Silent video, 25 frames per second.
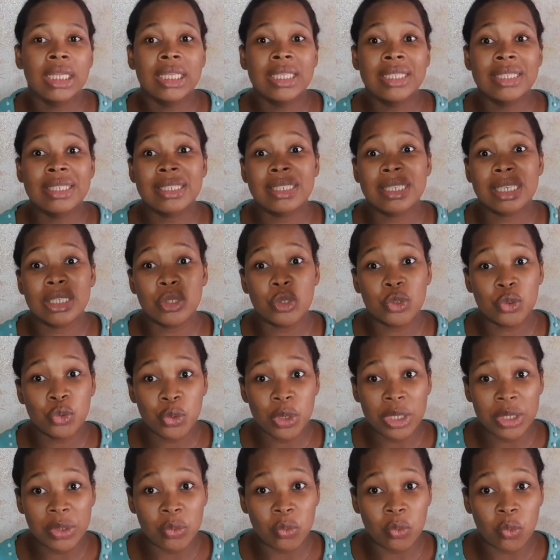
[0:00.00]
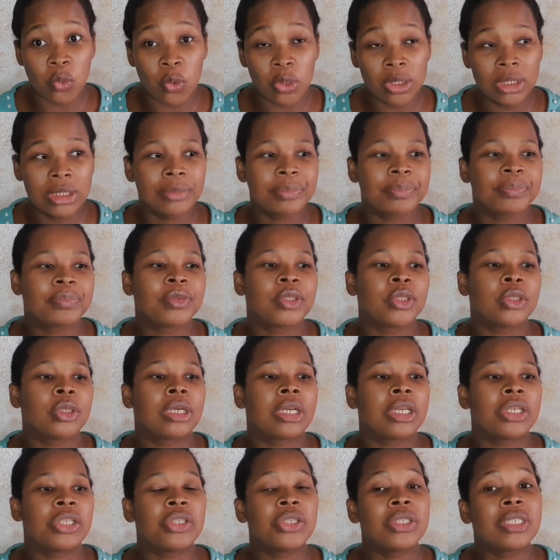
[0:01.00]
This is a 2-in-1. You
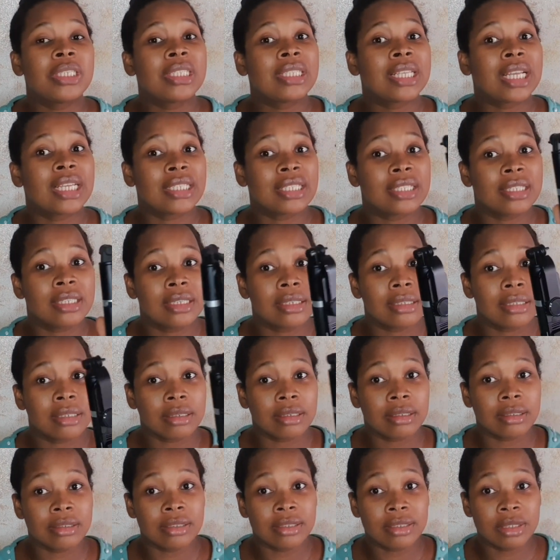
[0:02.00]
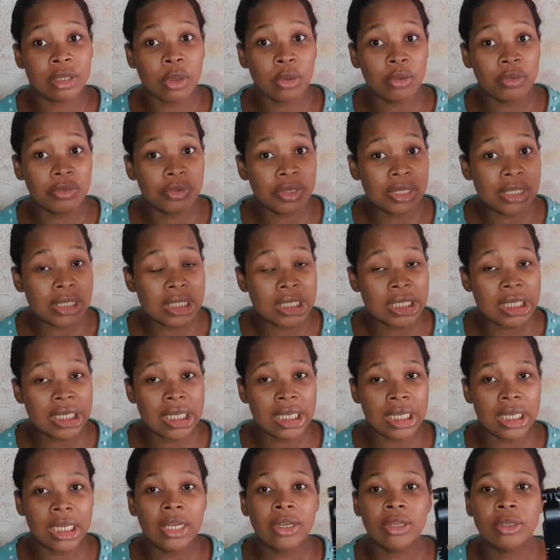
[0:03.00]
can use it as a selfie
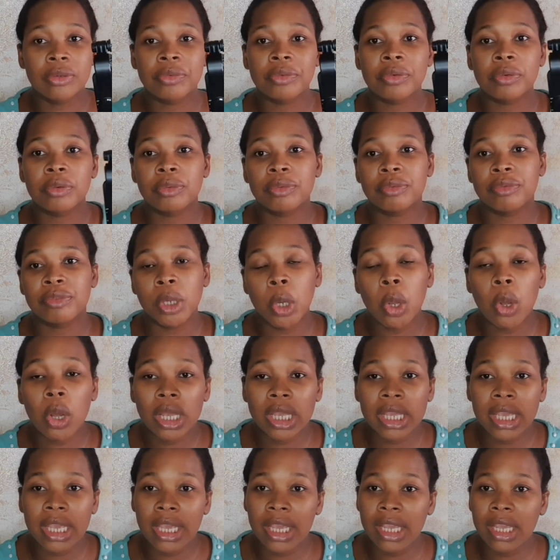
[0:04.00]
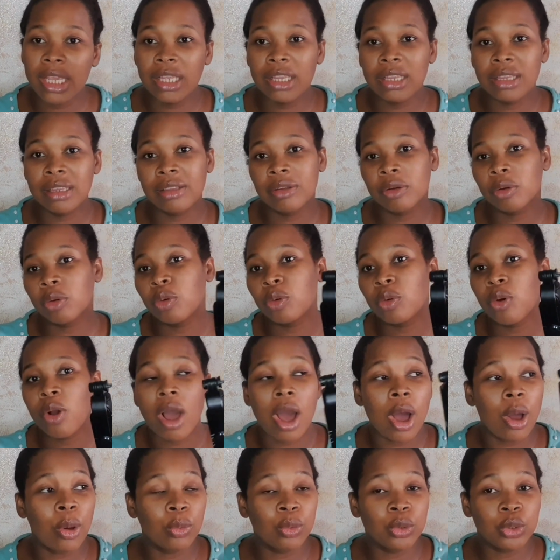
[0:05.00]
stick for vlogging or
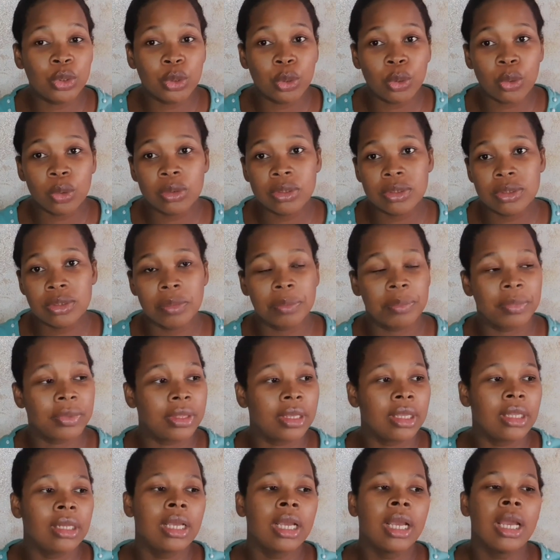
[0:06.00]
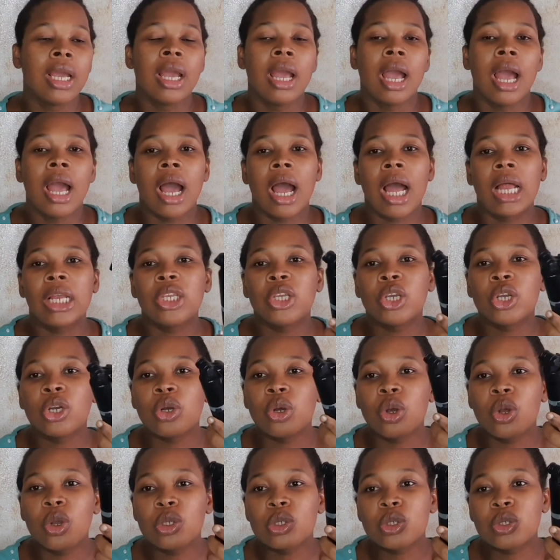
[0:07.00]
outdoor something, and you can
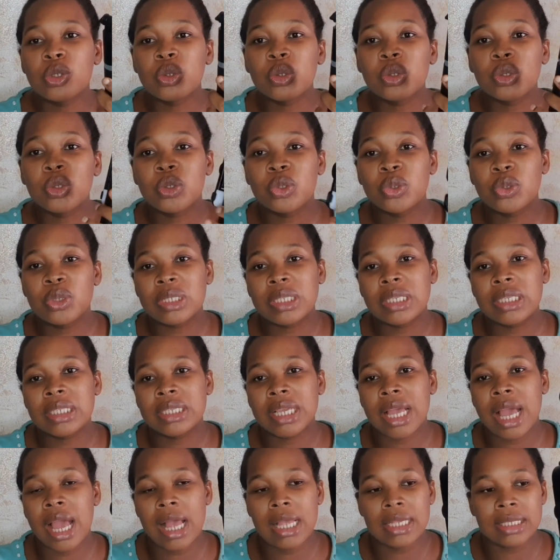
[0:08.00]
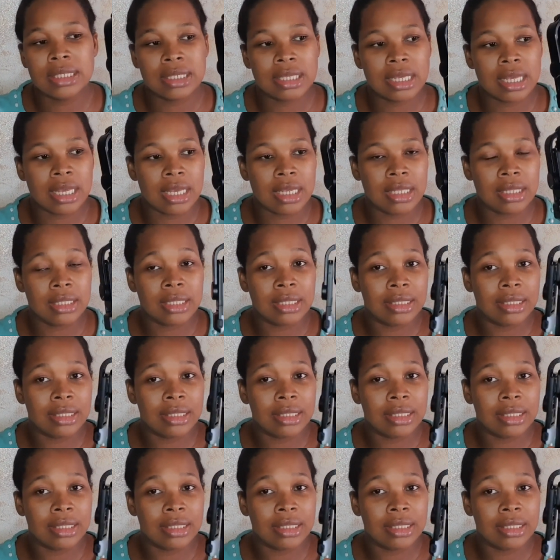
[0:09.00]
also use this as a